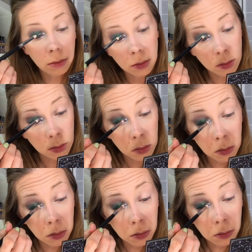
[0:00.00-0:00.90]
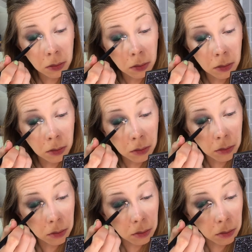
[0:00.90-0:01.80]

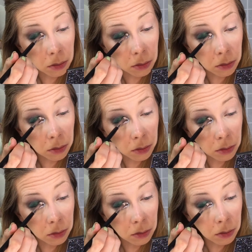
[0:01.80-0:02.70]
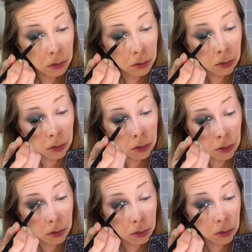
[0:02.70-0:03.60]

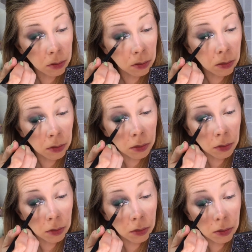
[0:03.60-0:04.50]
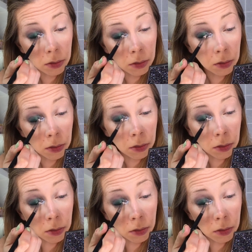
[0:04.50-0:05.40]

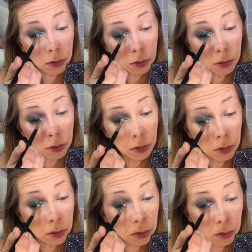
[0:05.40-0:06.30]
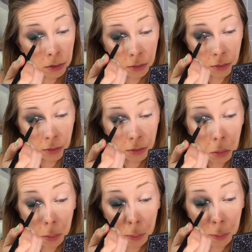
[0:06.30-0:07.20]

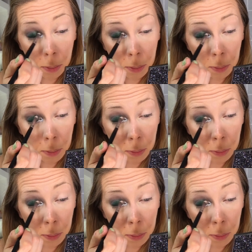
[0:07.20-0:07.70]
Nothing is said.